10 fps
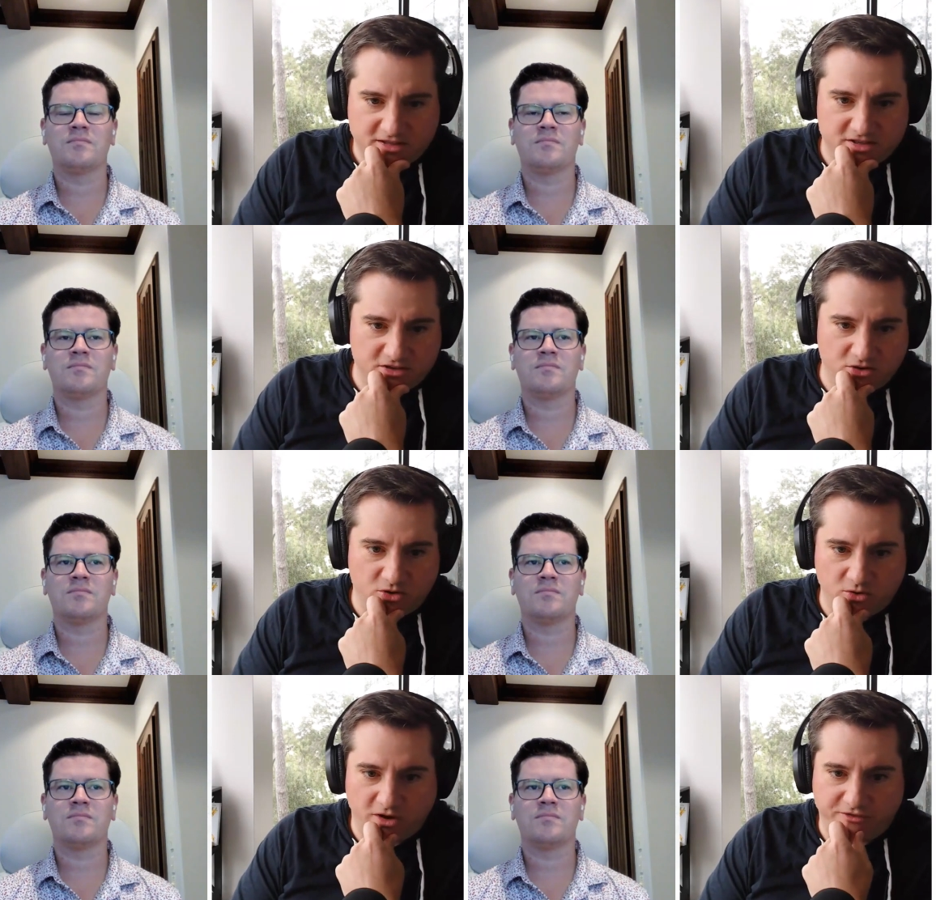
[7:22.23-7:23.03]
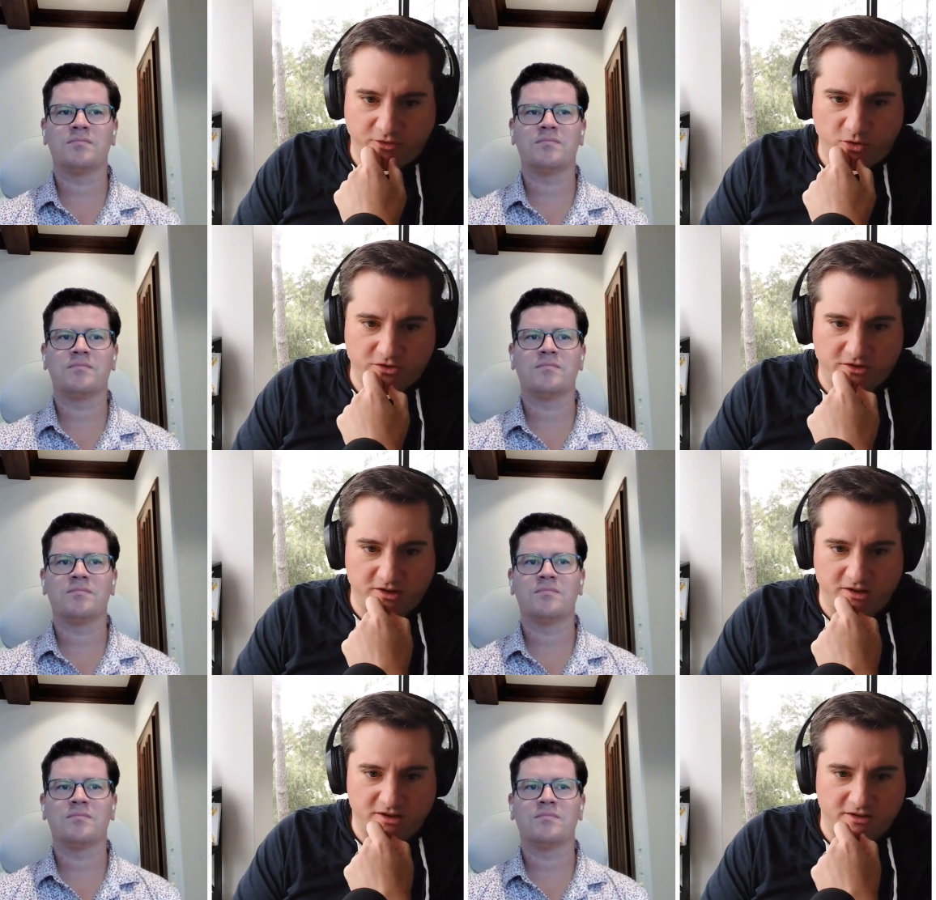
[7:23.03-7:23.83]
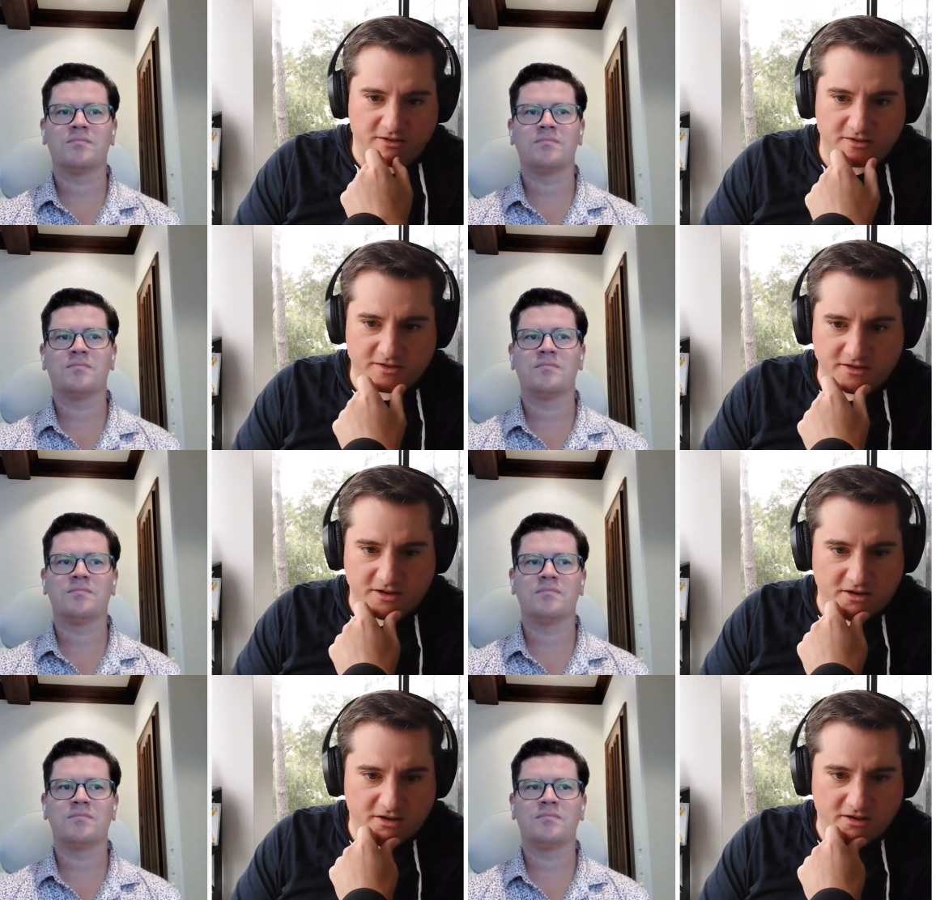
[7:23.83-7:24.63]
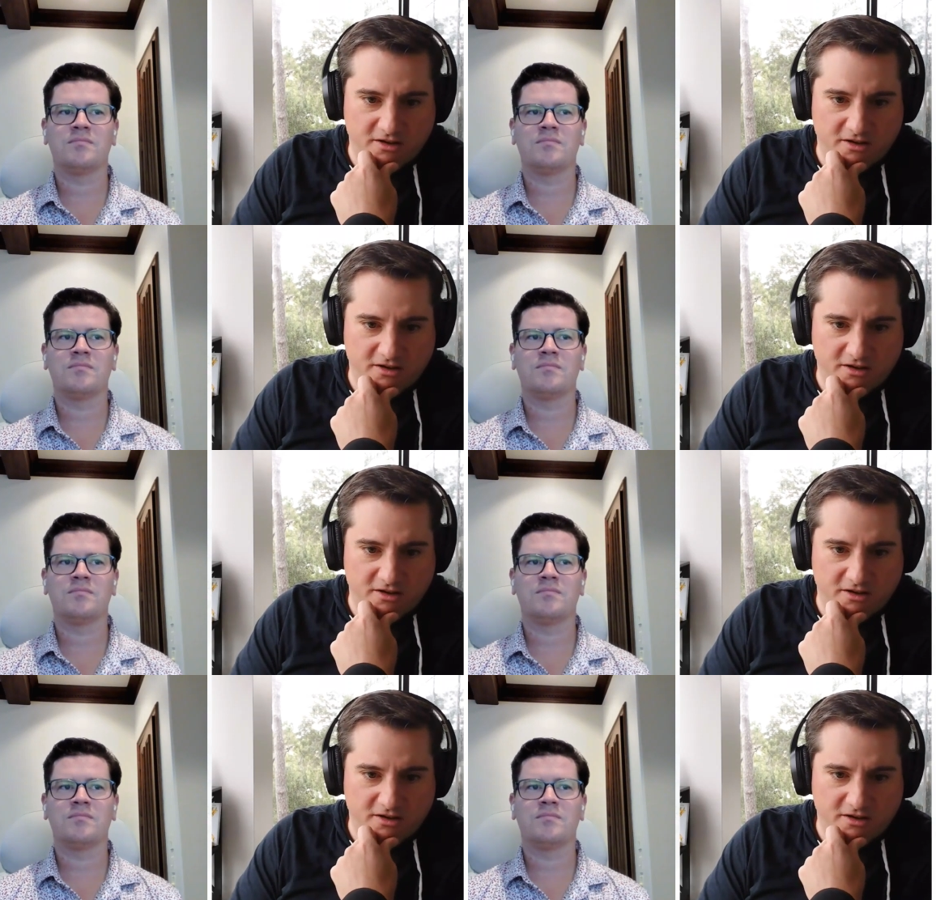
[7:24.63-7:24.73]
Speaker 1: to afford the the uh,